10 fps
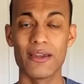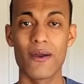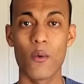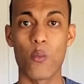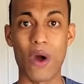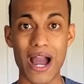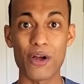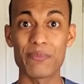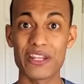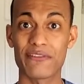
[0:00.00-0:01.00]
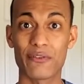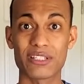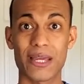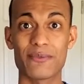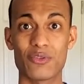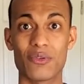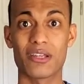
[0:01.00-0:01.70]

while being a full-time student in